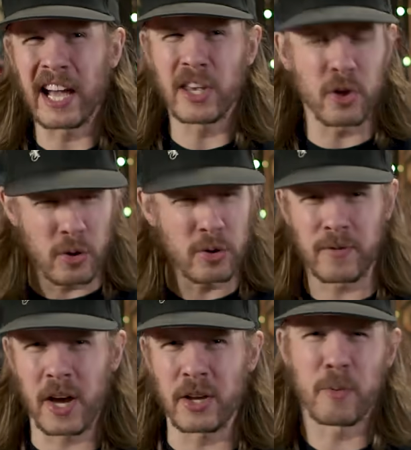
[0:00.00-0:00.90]
You know,
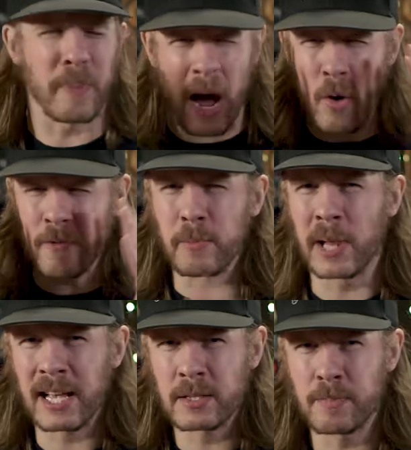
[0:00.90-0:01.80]
you've got your powerful
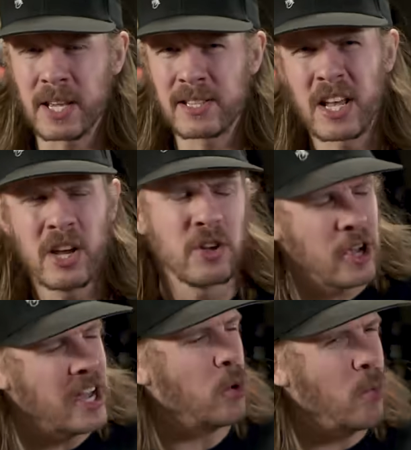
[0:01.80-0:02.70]
blast beats, you
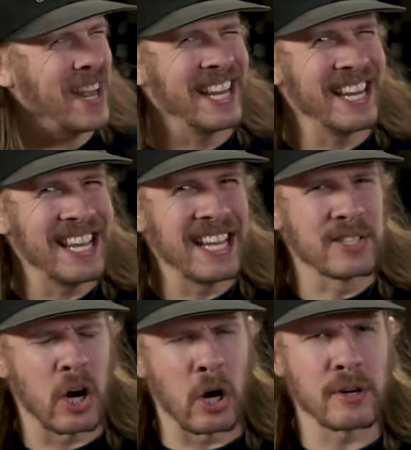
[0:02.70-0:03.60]
got your weenie
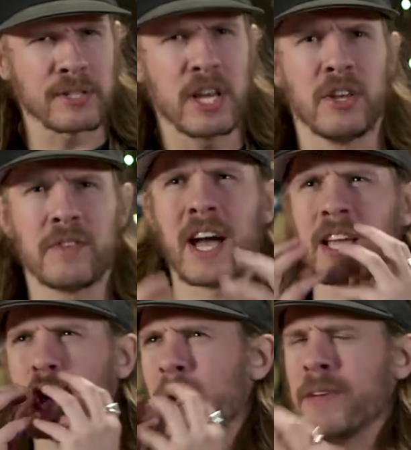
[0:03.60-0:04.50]
guitars, you've
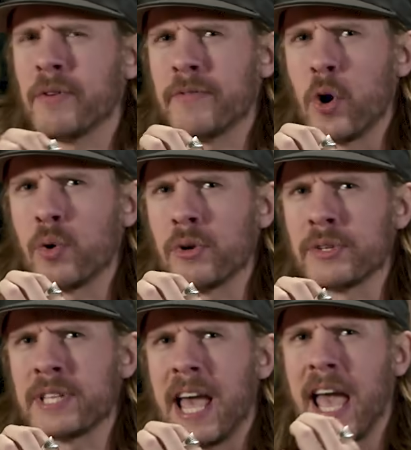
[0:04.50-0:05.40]
got your evil
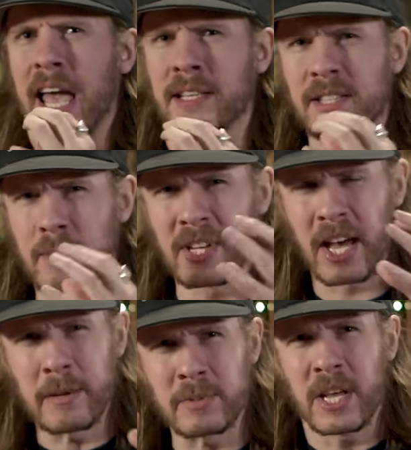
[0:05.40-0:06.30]
vocals, and sometimes